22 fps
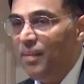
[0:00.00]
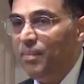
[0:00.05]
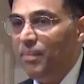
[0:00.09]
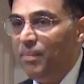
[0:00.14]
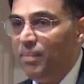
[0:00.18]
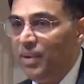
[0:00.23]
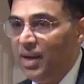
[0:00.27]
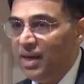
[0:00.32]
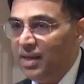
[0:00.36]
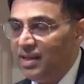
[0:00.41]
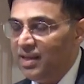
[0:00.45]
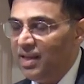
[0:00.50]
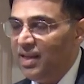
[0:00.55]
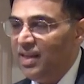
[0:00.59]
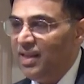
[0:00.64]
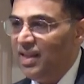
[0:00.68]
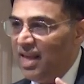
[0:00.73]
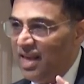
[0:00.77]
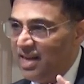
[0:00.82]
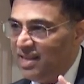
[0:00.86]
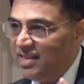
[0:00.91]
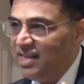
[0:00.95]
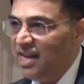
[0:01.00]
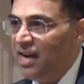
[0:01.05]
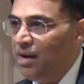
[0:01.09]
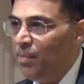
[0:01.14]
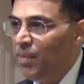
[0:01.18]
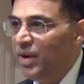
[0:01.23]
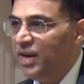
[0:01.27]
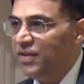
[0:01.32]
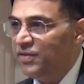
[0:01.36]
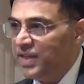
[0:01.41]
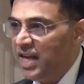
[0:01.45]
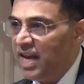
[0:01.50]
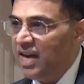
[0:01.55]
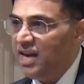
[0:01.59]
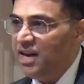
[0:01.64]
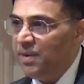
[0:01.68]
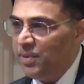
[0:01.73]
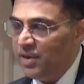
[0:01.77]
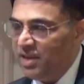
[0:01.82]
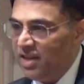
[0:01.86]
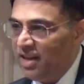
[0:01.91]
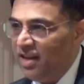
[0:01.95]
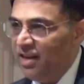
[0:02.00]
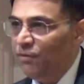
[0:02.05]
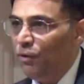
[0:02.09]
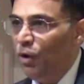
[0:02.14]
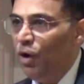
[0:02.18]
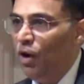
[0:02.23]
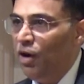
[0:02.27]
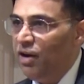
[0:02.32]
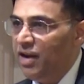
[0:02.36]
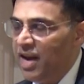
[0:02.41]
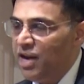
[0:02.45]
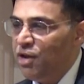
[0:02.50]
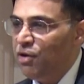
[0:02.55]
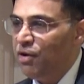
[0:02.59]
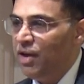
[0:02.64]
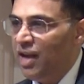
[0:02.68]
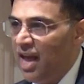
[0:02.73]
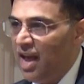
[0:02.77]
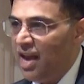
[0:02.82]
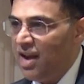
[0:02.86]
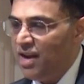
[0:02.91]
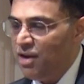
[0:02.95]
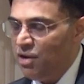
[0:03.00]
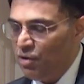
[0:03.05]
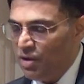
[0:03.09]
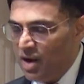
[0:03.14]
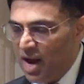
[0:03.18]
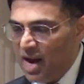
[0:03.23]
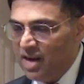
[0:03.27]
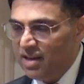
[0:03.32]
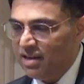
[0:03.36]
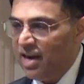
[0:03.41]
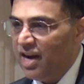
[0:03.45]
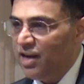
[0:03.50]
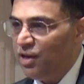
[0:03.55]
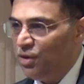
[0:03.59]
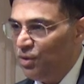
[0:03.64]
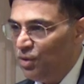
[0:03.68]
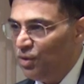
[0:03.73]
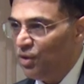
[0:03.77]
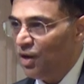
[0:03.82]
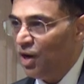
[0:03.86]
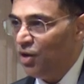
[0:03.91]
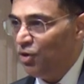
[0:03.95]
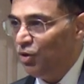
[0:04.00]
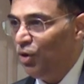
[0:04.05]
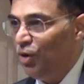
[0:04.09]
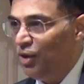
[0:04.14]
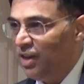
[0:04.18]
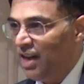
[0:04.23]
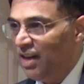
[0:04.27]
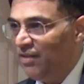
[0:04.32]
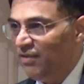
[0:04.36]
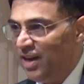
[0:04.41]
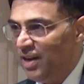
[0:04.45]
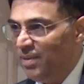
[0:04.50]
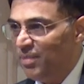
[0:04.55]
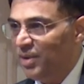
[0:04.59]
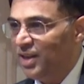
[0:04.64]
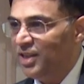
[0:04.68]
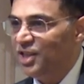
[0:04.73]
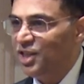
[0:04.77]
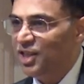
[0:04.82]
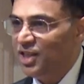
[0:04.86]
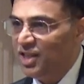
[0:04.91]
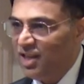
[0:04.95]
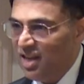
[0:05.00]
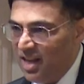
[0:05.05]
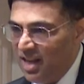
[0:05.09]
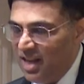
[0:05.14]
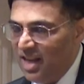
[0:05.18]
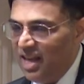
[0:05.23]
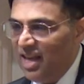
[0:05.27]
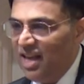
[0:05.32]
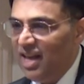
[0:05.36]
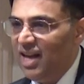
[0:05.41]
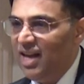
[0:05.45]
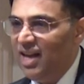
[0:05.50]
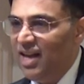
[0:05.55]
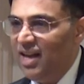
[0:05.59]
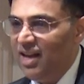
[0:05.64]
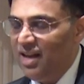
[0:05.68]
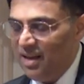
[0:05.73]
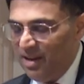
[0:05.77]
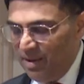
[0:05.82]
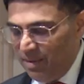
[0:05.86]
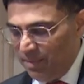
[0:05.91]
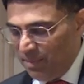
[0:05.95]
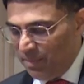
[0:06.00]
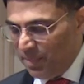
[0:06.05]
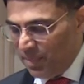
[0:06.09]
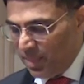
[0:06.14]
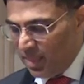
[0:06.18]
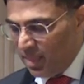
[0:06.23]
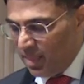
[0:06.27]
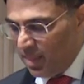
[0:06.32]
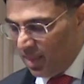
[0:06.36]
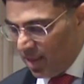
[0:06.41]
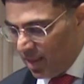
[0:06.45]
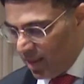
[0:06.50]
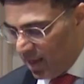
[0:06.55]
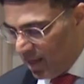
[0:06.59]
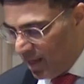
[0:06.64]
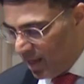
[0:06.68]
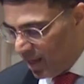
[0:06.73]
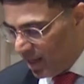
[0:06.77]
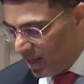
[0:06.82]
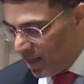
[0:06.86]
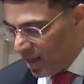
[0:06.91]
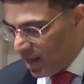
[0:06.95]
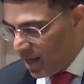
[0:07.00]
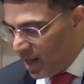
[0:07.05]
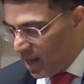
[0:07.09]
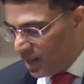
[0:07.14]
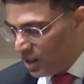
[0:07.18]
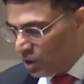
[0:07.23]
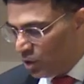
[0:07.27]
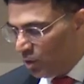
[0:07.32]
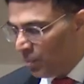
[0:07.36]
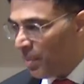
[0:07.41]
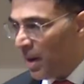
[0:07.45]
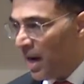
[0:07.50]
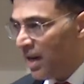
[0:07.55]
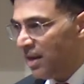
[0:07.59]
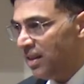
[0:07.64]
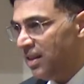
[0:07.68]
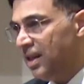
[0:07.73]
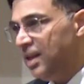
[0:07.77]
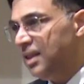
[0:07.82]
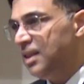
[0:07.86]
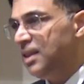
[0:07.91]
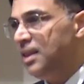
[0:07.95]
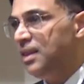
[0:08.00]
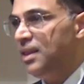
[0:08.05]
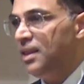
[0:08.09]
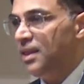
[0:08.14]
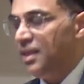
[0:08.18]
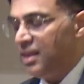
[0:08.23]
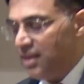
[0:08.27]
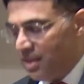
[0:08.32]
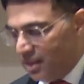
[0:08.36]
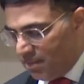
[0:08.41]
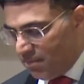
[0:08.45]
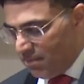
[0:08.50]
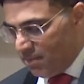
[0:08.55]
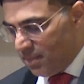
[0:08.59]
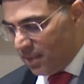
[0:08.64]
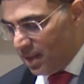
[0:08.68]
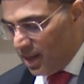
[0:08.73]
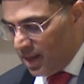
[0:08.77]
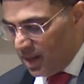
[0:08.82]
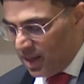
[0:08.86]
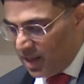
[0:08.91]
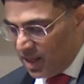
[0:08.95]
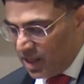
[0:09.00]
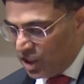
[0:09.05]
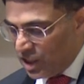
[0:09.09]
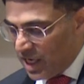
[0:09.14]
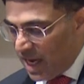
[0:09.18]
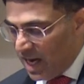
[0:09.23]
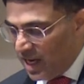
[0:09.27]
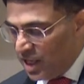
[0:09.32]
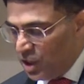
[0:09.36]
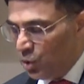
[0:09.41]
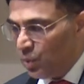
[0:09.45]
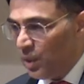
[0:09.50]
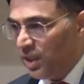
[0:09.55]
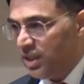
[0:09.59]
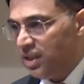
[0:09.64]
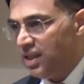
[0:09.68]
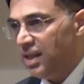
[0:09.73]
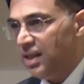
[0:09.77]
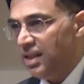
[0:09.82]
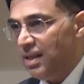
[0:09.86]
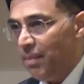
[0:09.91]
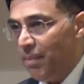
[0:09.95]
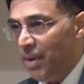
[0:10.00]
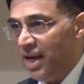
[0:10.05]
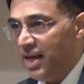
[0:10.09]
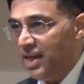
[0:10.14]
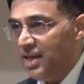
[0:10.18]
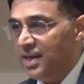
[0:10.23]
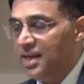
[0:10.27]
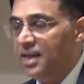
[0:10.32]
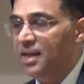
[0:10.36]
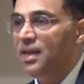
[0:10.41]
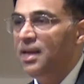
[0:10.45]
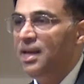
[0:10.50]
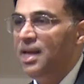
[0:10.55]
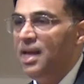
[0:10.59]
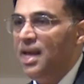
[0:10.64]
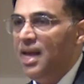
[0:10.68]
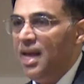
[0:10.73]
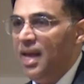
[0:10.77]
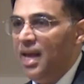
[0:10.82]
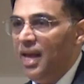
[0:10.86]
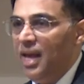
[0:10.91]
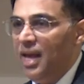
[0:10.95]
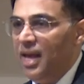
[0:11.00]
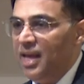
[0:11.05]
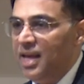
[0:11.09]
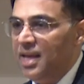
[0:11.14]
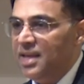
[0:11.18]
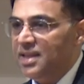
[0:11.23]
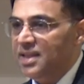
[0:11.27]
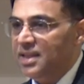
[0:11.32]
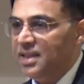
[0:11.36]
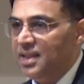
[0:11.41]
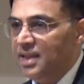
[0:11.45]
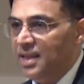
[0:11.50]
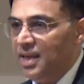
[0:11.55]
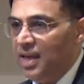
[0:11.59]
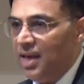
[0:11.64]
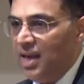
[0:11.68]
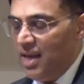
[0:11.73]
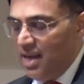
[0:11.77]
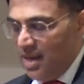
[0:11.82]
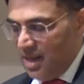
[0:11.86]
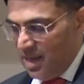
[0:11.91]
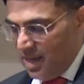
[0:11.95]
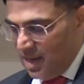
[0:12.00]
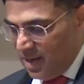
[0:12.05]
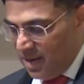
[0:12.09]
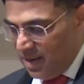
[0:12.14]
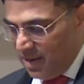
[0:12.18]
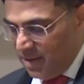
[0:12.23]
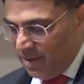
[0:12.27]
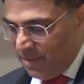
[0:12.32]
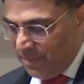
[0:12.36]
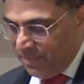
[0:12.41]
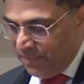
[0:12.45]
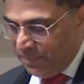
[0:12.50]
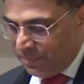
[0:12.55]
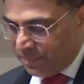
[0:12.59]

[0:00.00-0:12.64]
But there is a little bit of serendipity involved, and you can't try to control that very much. And so part of the challenge with the mind is the